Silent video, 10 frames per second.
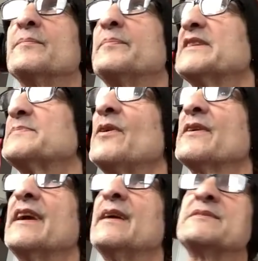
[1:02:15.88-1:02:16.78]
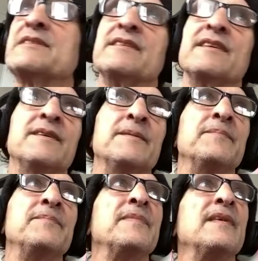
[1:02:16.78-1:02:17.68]
baseball games and
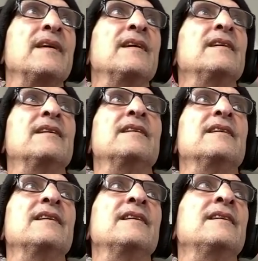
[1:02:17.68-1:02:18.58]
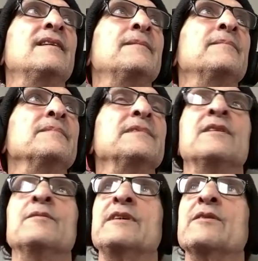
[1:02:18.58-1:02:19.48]

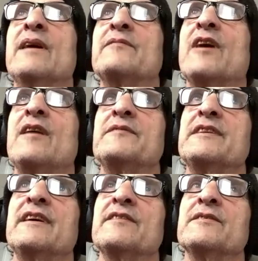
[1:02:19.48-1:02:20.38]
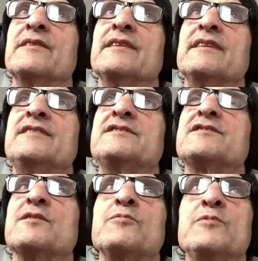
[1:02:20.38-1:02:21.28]
we go have coffee together, and he's
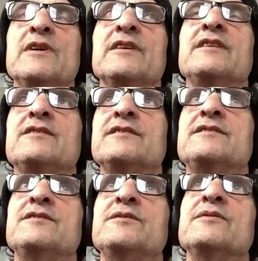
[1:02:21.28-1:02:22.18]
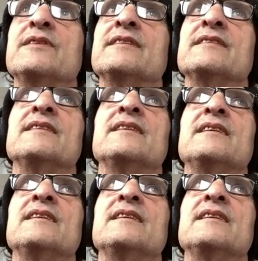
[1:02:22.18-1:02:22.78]
just a really good dude, and